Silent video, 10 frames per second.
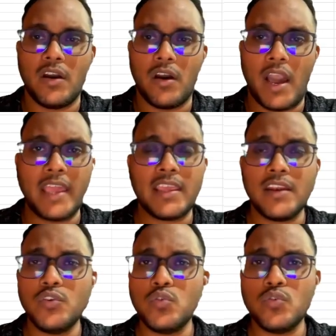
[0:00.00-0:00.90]
I
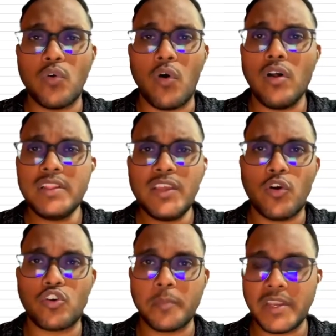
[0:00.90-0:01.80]
can do all the
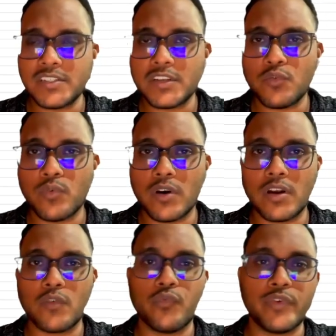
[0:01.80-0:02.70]
automation
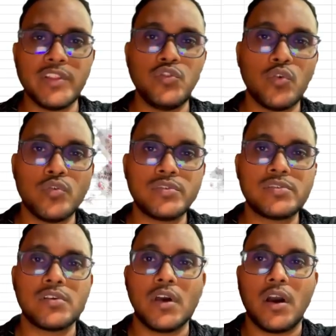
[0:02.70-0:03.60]
work with those